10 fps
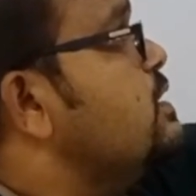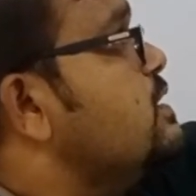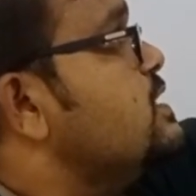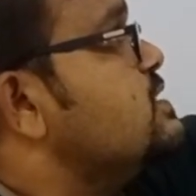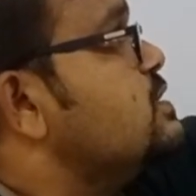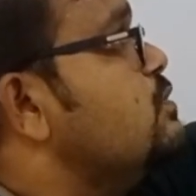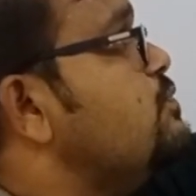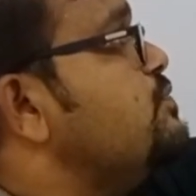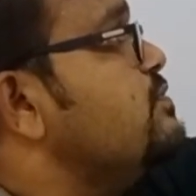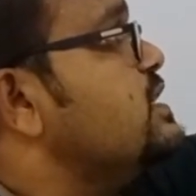this
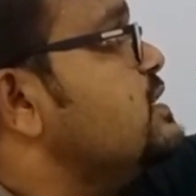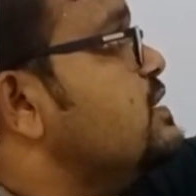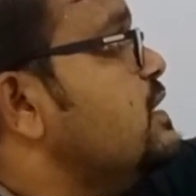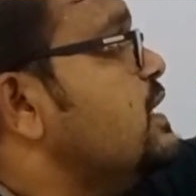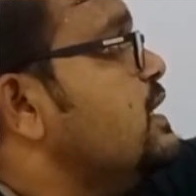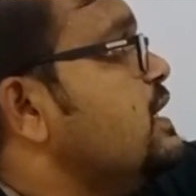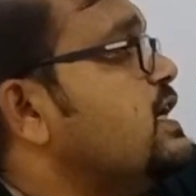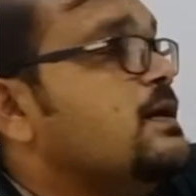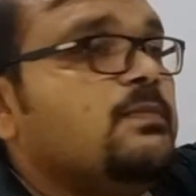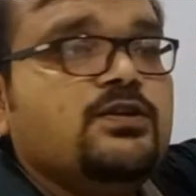group with
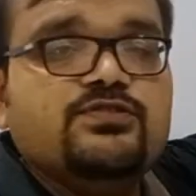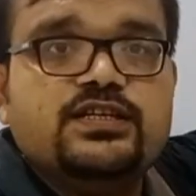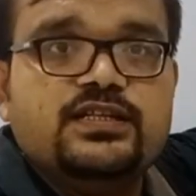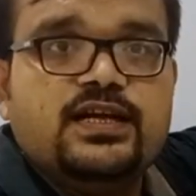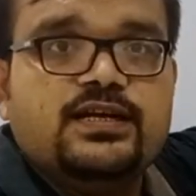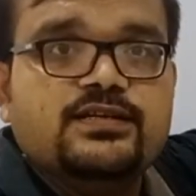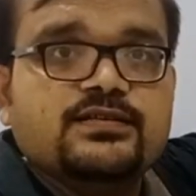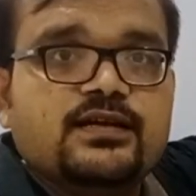EWG, that is